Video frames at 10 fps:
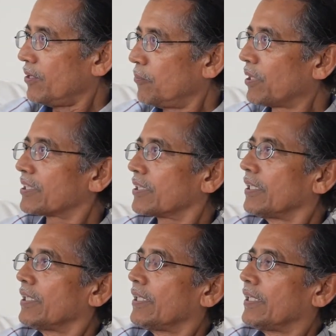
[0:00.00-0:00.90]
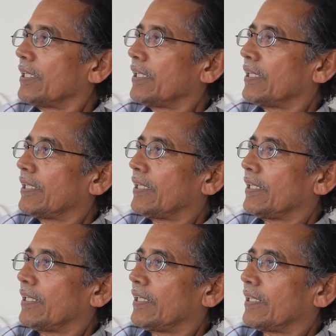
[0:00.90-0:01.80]
But
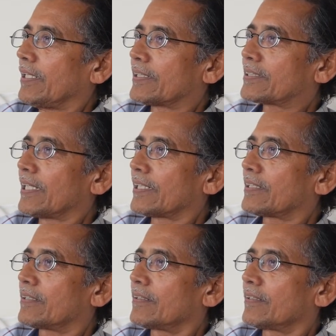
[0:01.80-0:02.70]
it's like,